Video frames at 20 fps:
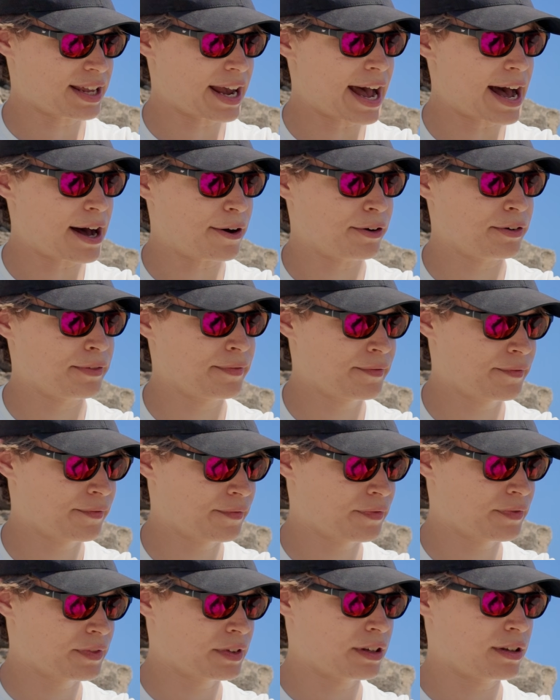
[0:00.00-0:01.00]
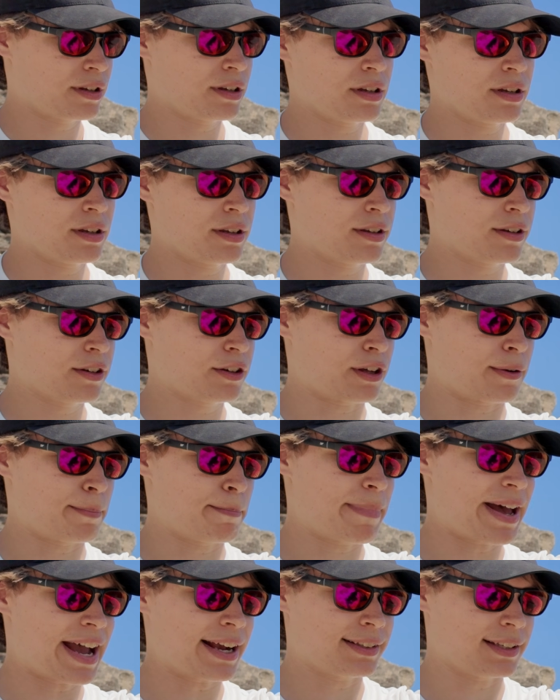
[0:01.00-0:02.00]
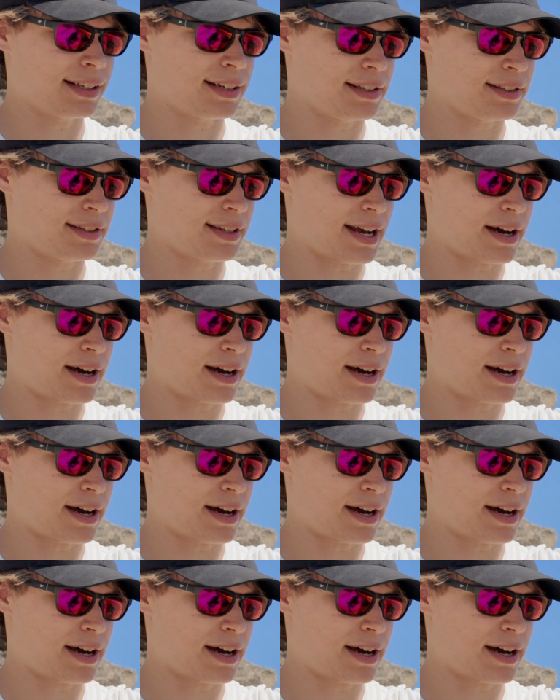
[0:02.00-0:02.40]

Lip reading: how compact it is